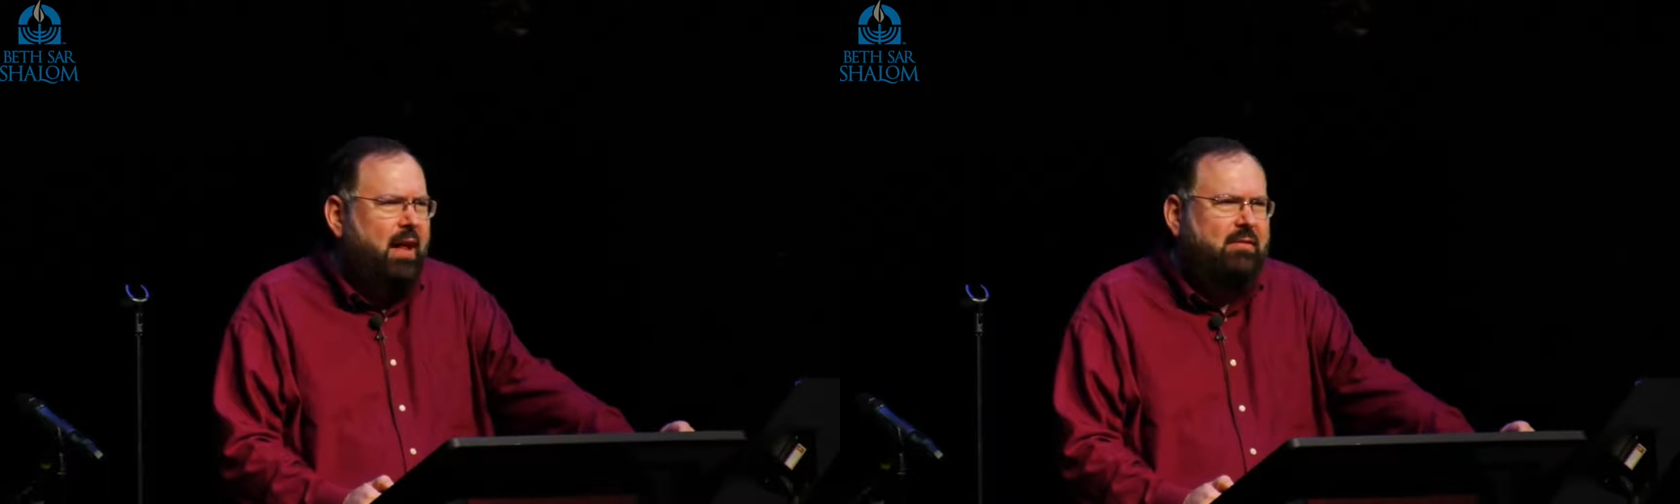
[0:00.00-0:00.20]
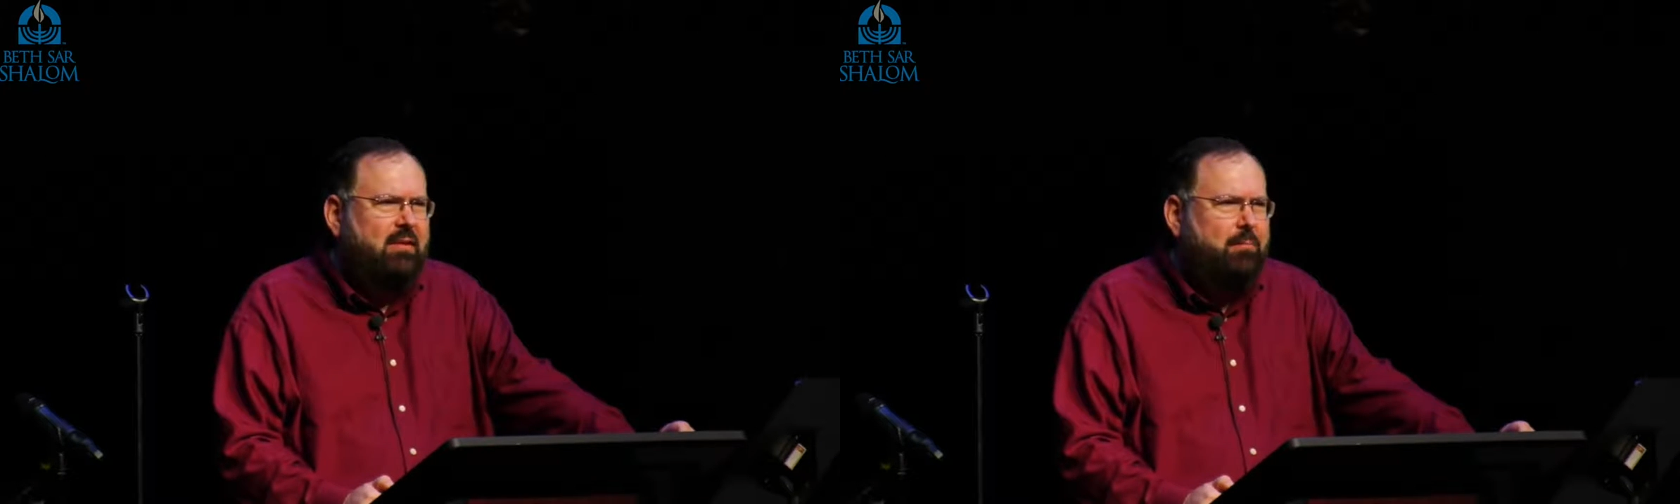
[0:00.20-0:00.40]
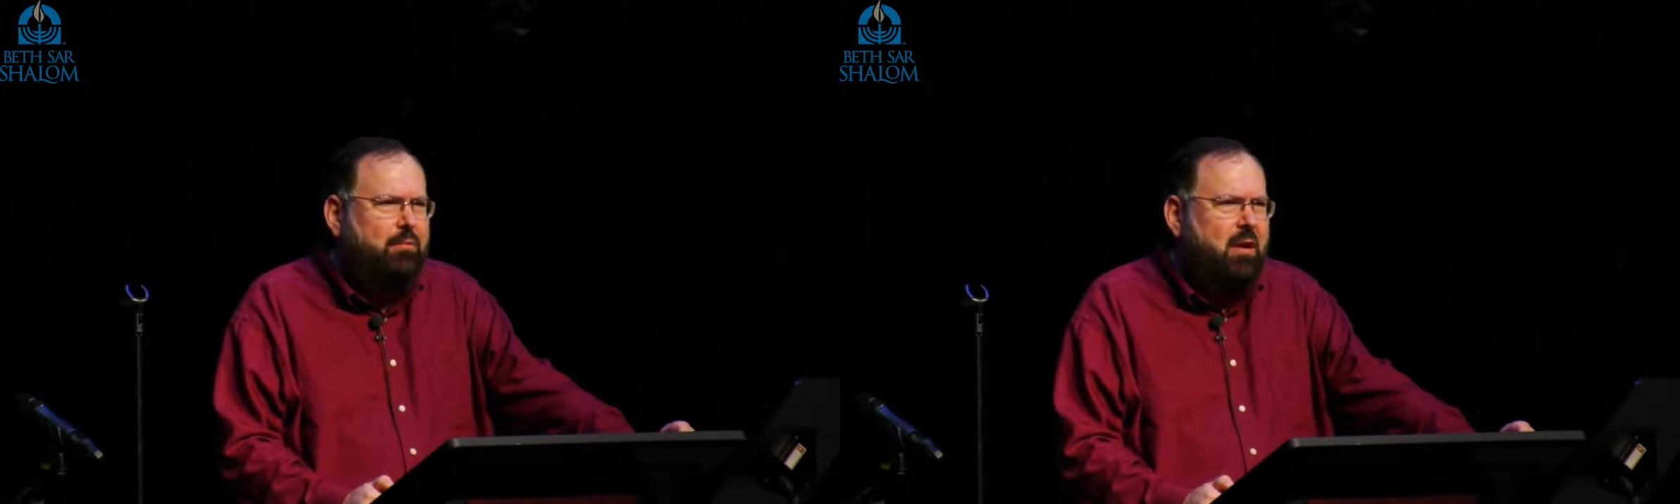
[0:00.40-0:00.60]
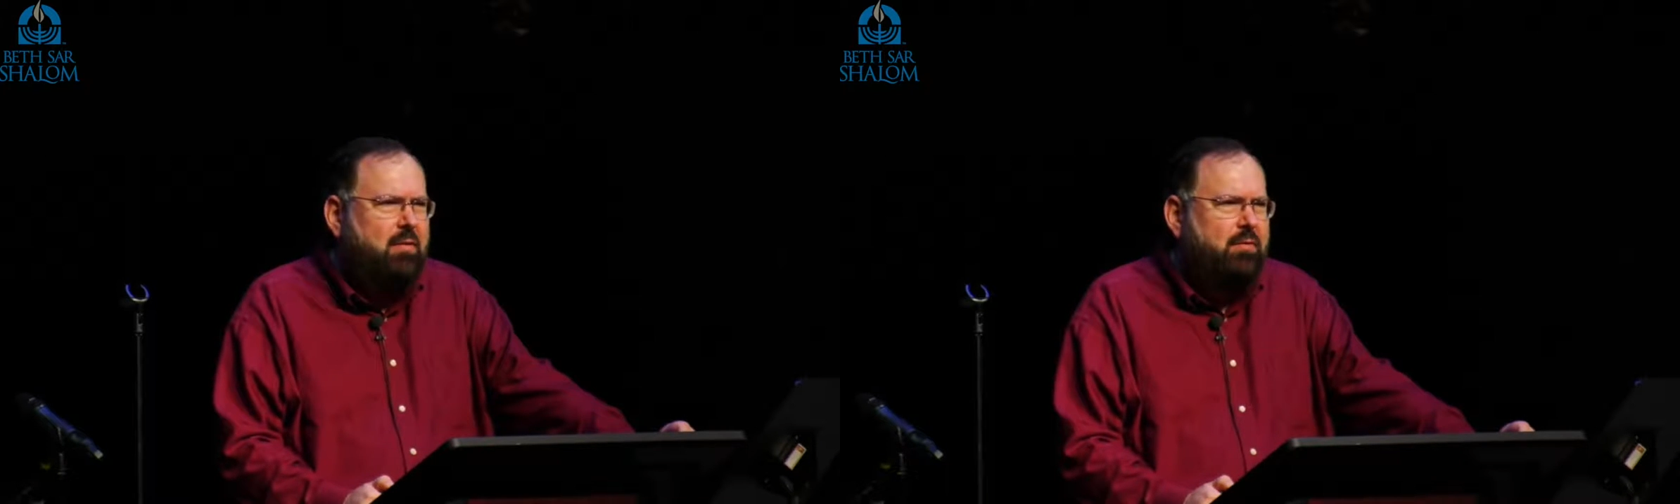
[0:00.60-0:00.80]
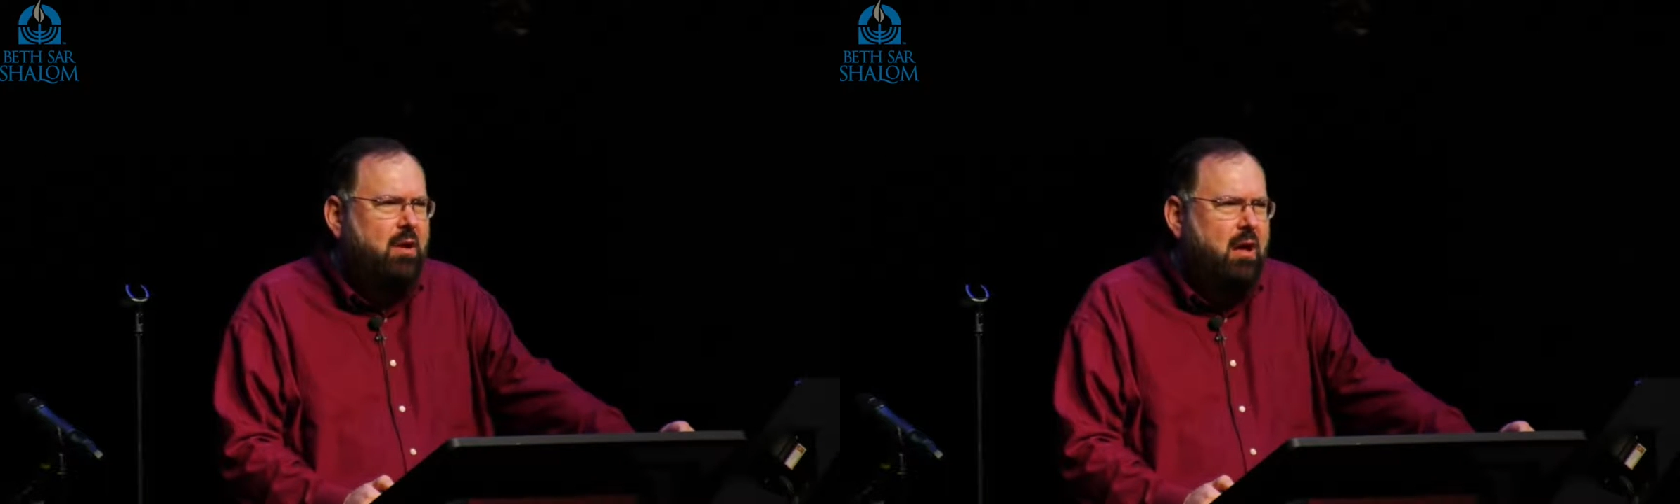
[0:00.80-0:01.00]
That's the
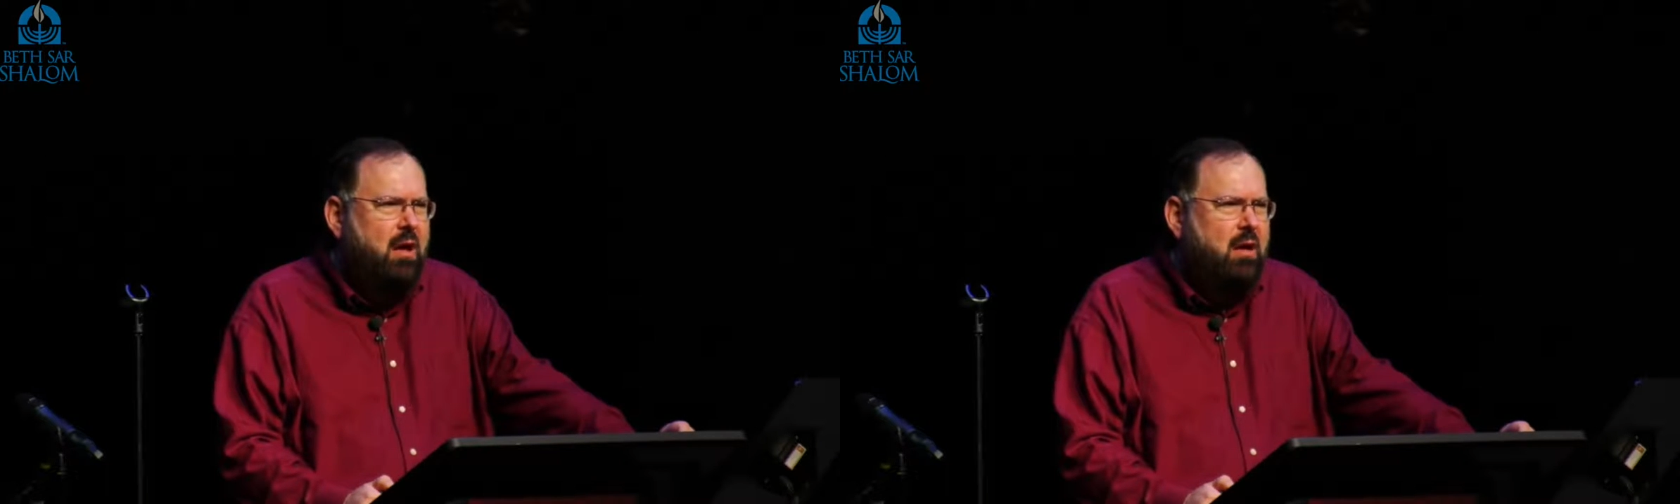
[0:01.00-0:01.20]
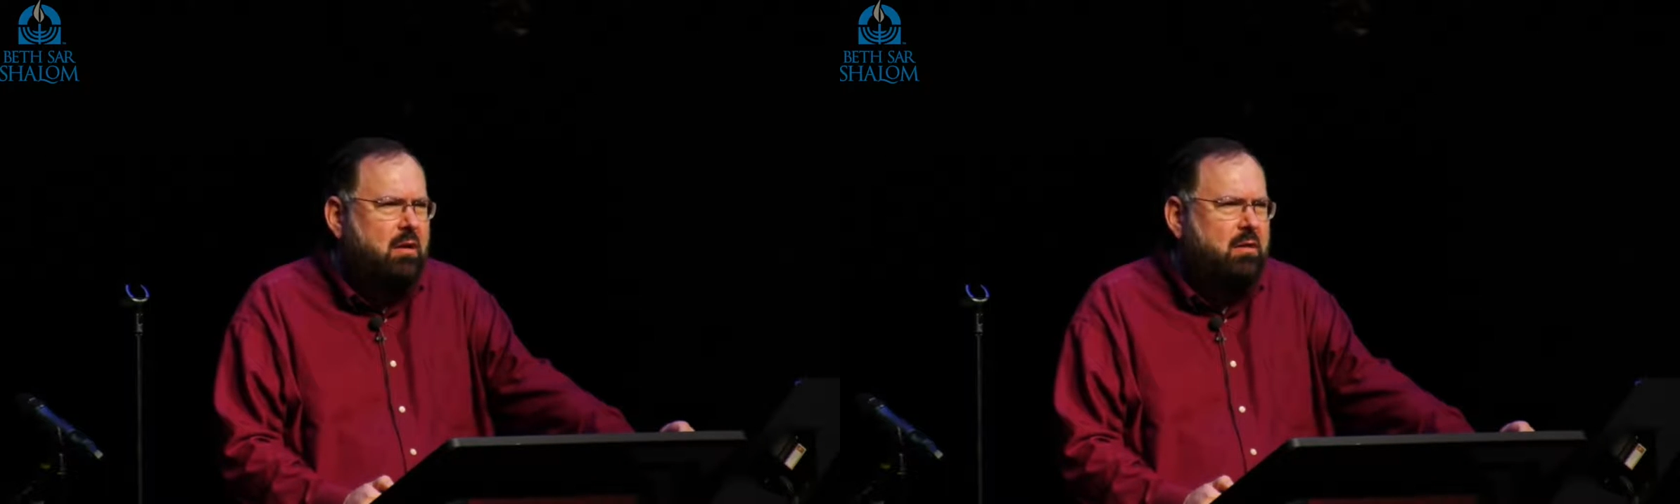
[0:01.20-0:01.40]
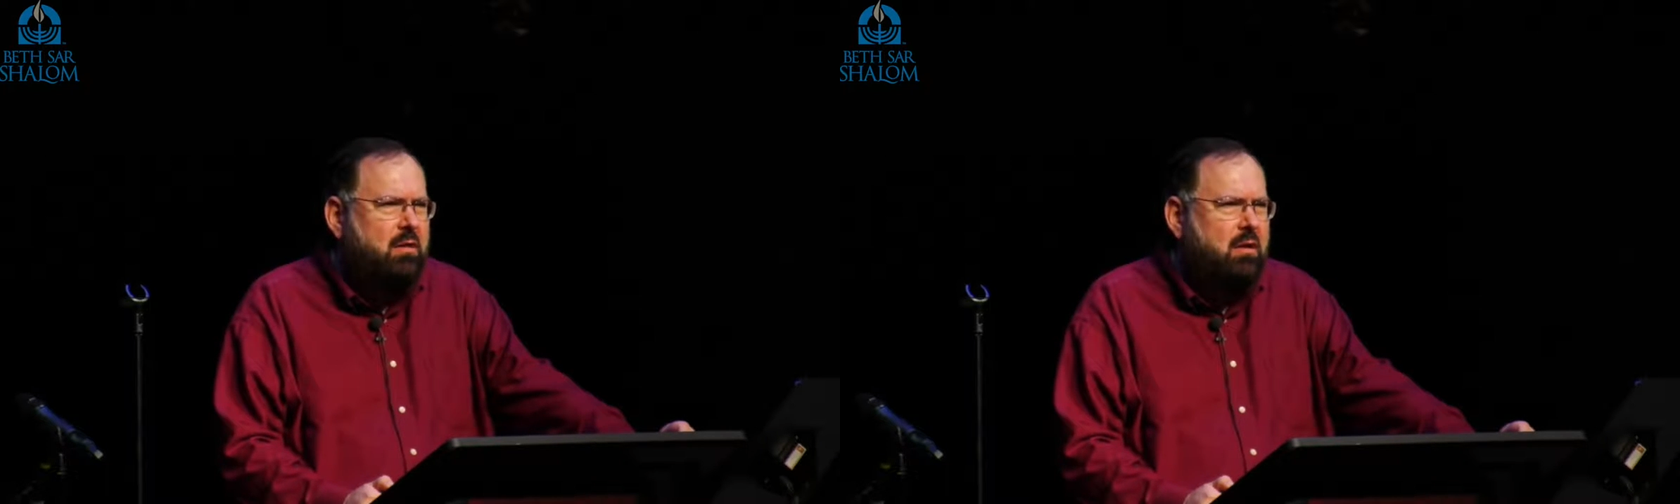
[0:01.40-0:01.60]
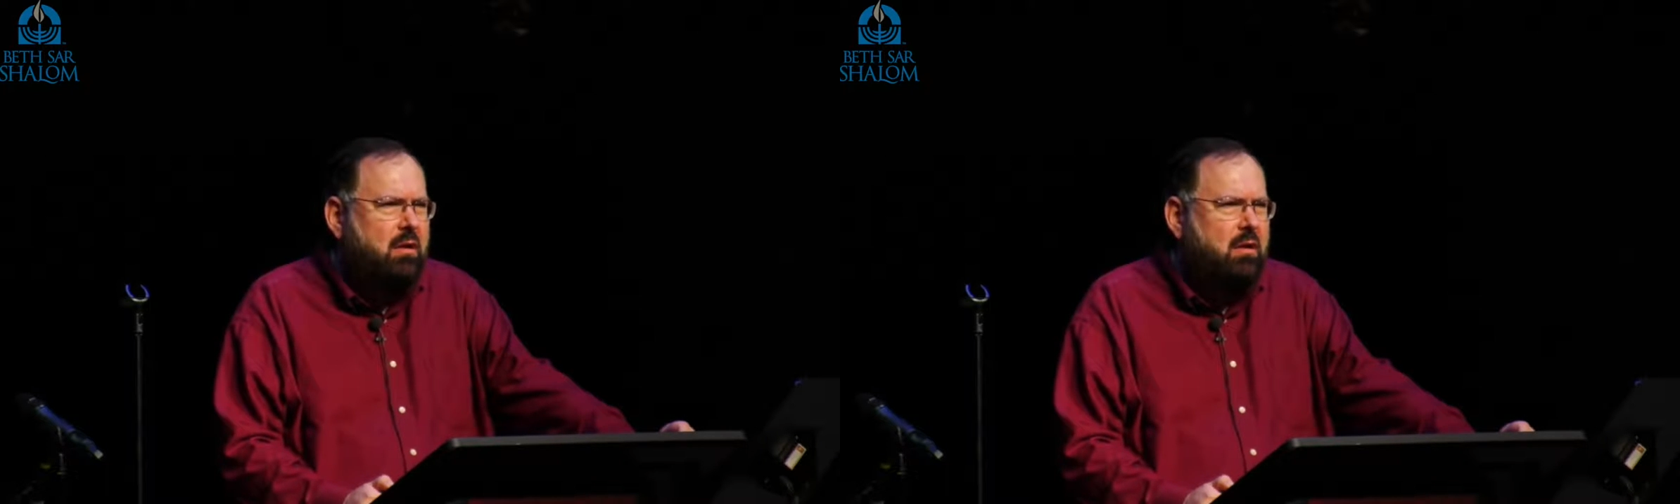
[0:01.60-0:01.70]
bread of God.